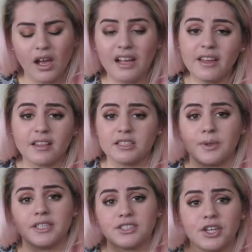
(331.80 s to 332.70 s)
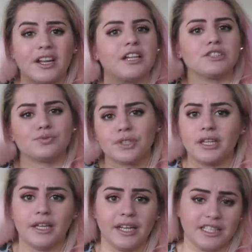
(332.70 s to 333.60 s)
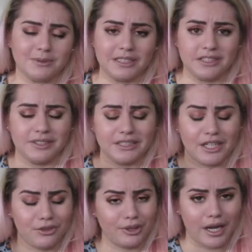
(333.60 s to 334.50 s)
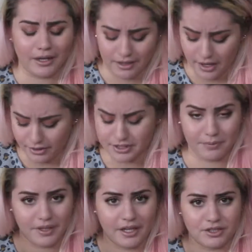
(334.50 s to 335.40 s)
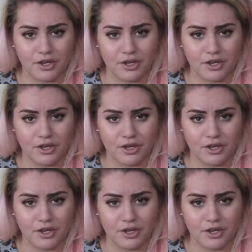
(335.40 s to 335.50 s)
I like this one. It's good and it's really inexpensive. It's like $3.99 or something at